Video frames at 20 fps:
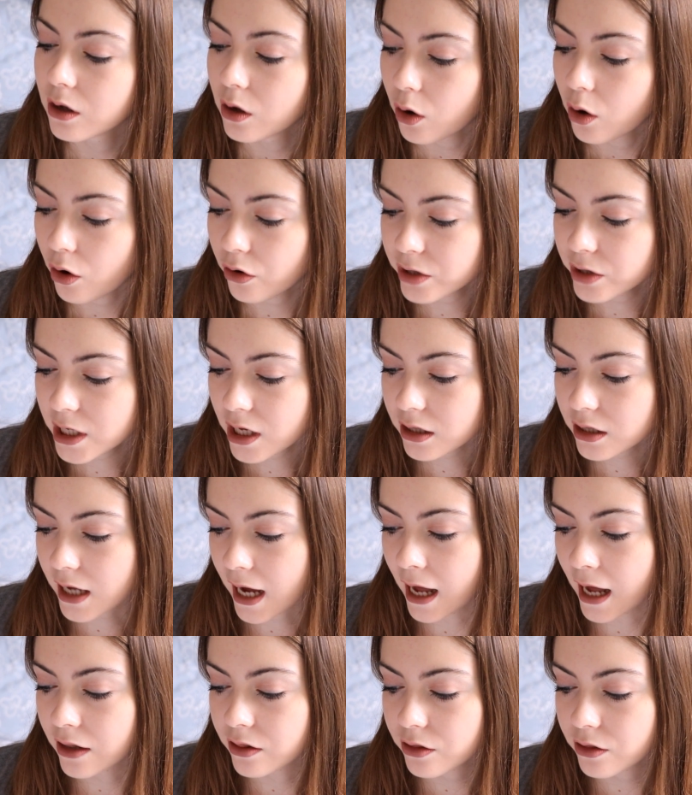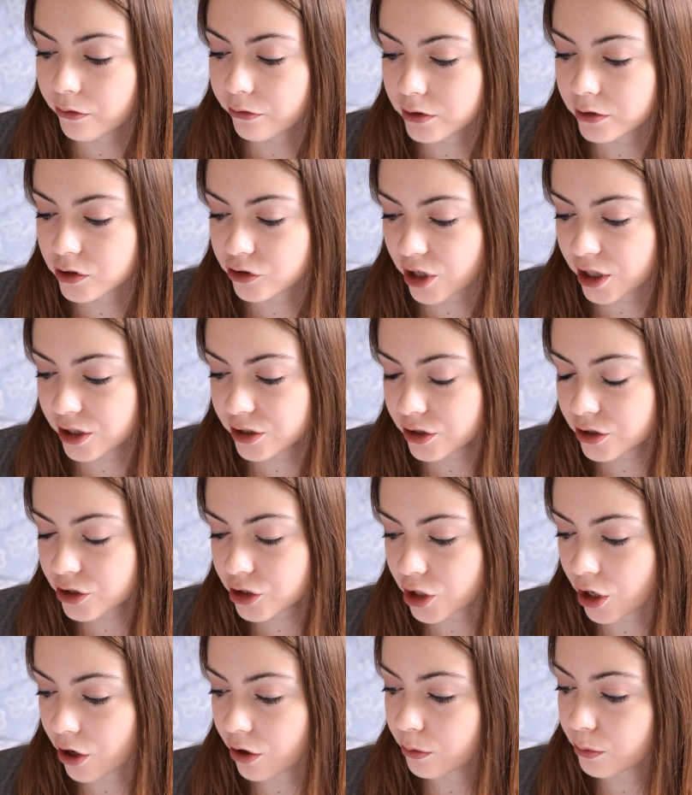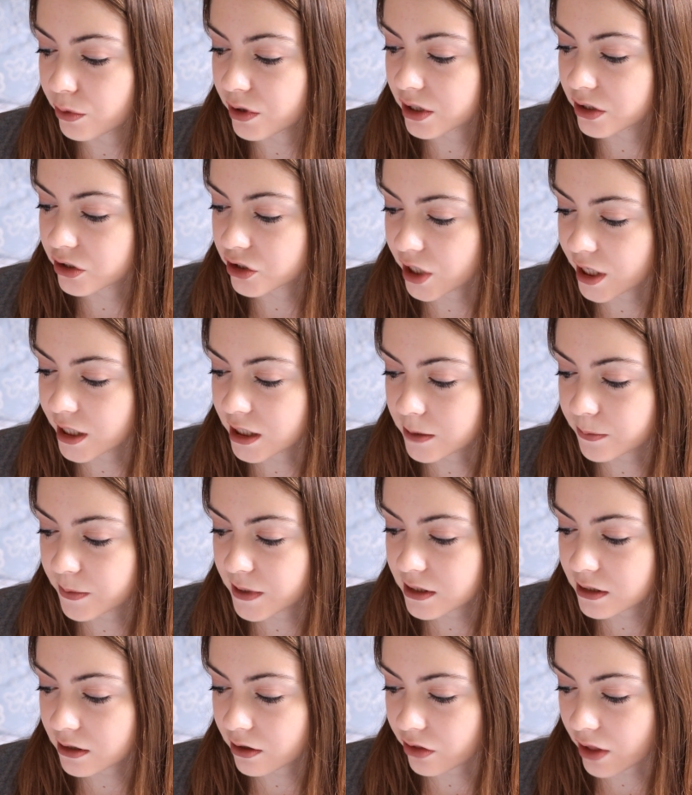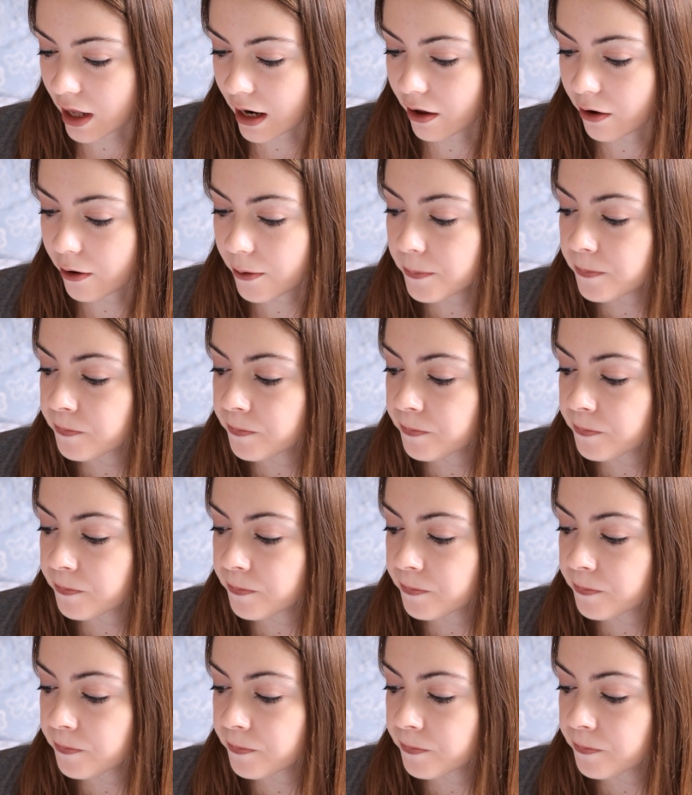On the other hand, the frustrations shown within Shakespeare's Othello